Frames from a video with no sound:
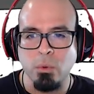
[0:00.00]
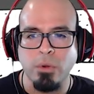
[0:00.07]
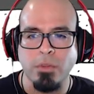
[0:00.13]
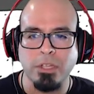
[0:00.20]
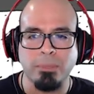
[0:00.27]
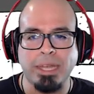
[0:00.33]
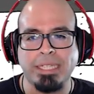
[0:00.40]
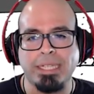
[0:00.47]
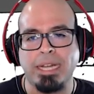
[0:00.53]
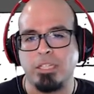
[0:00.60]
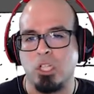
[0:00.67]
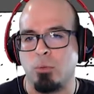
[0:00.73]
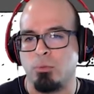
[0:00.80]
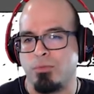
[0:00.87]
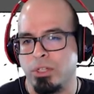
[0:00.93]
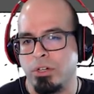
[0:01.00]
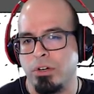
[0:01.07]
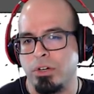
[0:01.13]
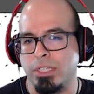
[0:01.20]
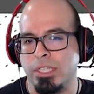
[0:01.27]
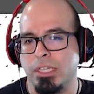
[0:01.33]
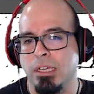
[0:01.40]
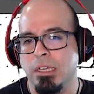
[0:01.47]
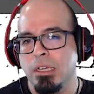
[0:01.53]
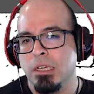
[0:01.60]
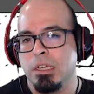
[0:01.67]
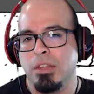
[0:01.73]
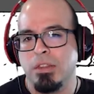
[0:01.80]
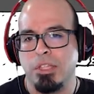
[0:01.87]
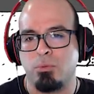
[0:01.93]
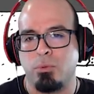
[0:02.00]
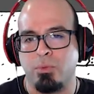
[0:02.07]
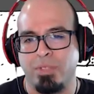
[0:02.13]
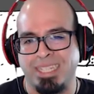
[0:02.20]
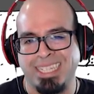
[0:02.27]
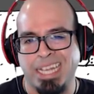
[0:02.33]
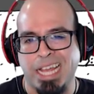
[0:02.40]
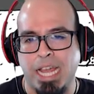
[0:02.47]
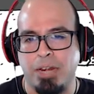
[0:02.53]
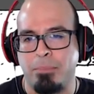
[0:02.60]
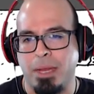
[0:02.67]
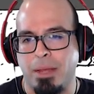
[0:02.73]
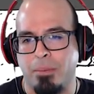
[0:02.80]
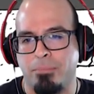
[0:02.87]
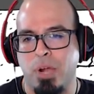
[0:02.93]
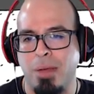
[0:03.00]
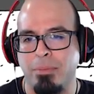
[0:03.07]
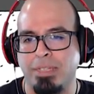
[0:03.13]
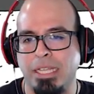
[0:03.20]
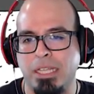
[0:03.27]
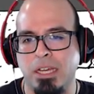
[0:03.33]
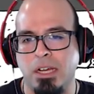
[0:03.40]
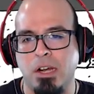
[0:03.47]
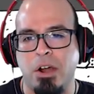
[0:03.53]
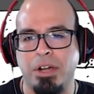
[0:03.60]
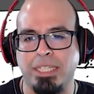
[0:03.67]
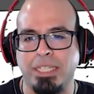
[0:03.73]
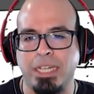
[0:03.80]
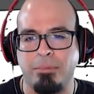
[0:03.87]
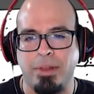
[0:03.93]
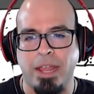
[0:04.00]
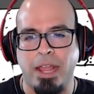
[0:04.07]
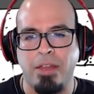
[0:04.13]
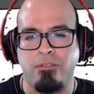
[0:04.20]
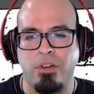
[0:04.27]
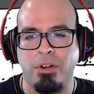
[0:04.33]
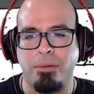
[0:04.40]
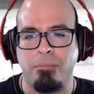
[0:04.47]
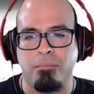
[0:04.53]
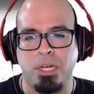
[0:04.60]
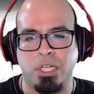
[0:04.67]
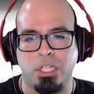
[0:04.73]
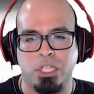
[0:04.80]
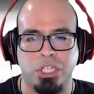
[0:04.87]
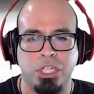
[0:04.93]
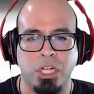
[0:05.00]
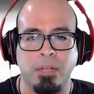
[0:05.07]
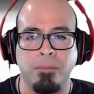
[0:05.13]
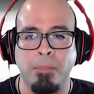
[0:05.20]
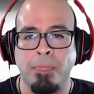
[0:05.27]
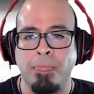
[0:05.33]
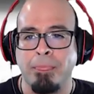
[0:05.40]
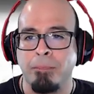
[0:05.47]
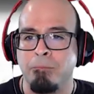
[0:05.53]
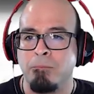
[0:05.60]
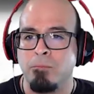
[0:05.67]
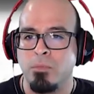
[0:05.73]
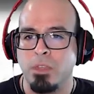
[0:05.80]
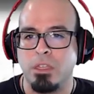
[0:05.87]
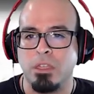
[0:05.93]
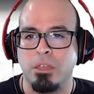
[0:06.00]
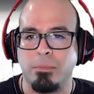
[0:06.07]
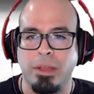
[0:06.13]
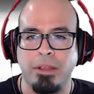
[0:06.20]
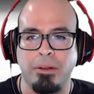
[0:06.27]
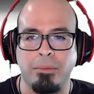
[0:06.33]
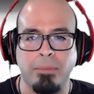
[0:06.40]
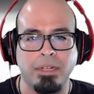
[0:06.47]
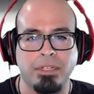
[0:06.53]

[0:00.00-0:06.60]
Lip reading: One of those pays telescopes for tourists. This one was designed by a promising young artist named Edward Munch. You pay your